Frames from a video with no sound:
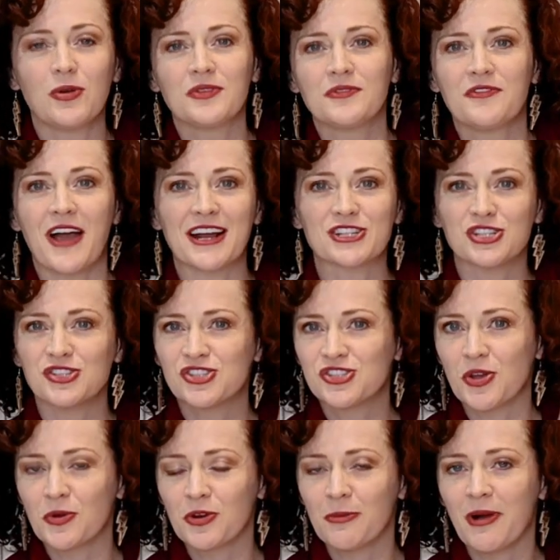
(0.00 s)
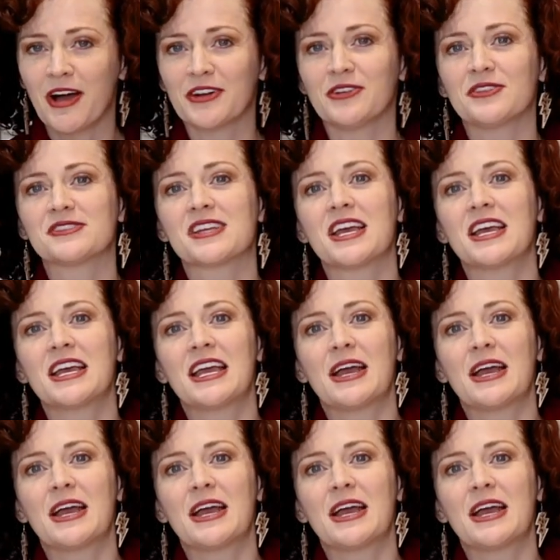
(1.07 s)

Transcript: old-fashioned soda bottles,